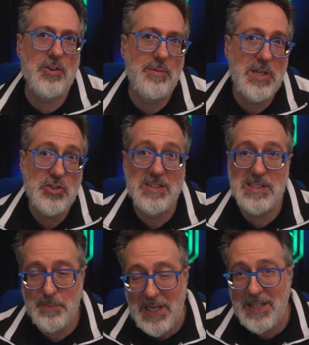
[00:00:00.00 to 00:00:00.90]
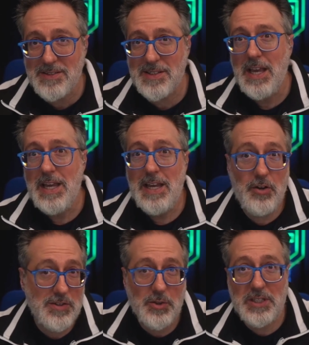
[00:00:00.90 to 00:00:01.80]
automation space
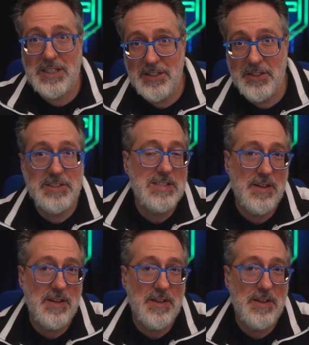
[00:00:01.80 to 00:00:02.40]
and also the guild.